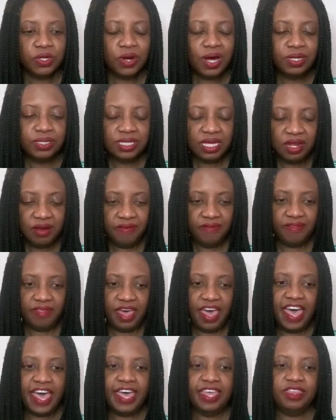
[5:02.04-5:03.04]
outside of
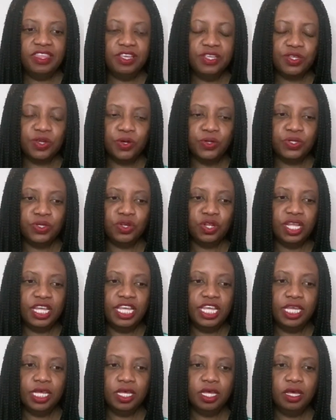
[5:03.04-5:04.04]
that. There's also
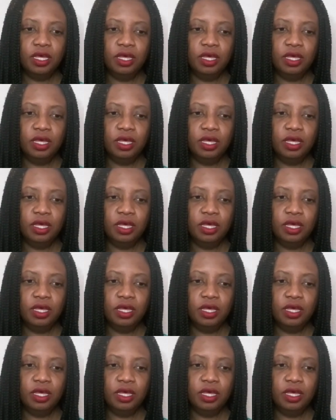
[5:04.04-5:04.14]
like